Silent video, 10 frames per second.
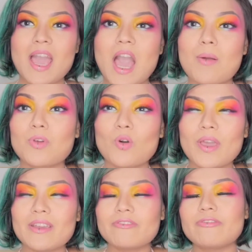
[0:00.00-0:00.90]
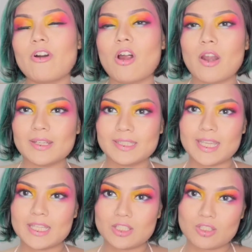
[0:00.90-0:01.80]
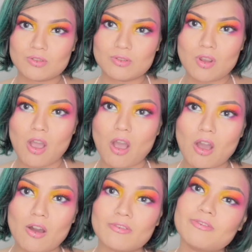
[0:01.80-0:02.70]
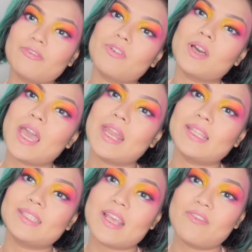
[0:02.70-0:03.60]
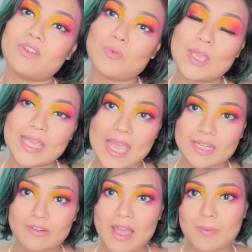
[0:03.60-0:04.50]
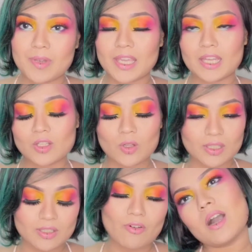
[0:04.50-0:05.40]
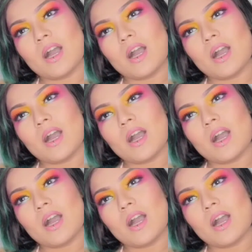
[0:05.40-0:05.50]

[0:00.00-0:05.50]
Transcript: I'm going for day 2 of Nh7 Weekender happening in Kolkata.